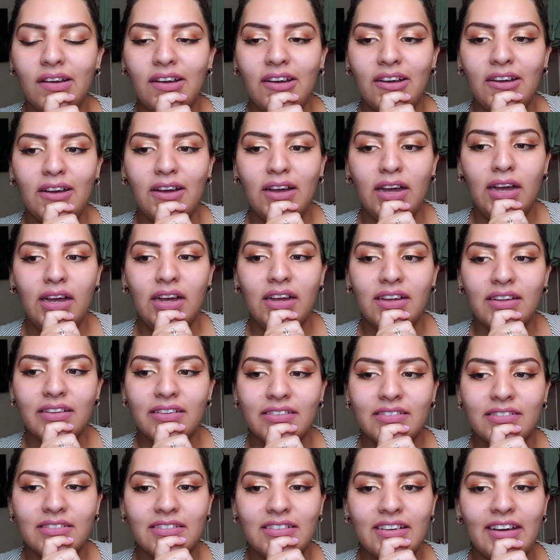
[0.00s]

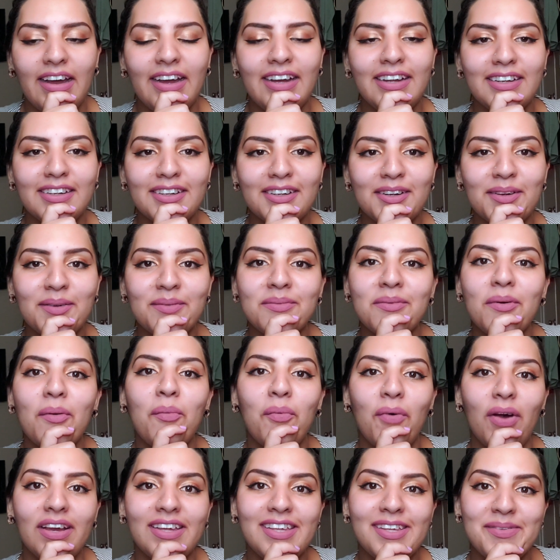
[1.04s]
I ended up
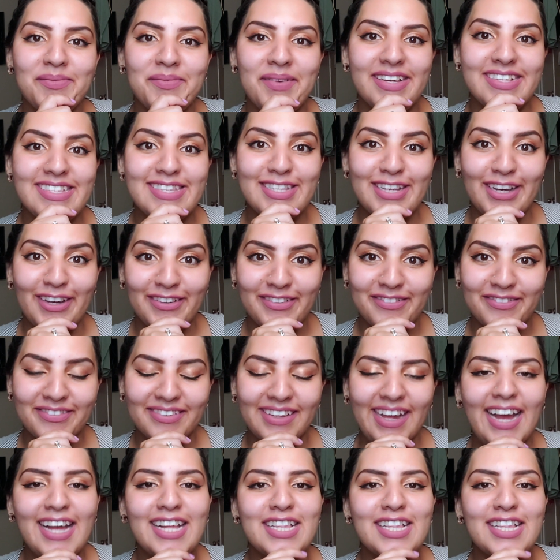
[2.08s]
walking myself